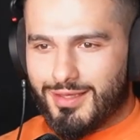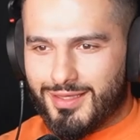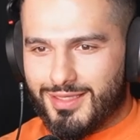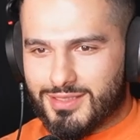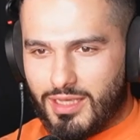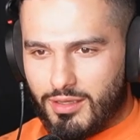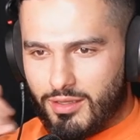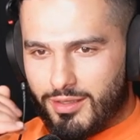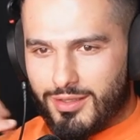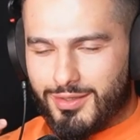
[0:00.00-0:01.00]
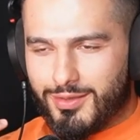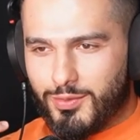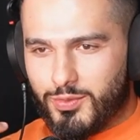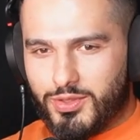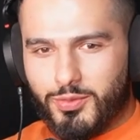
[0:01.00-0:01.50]
It's like,
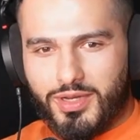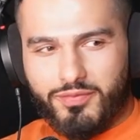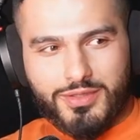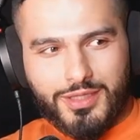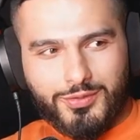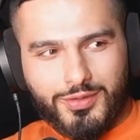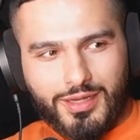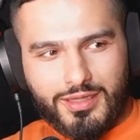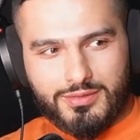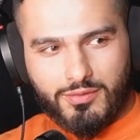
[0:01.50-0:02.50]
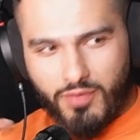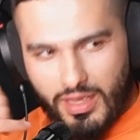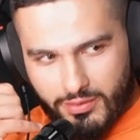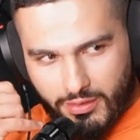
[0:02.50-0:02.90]
you know, whenever they're doing an announcement, flights,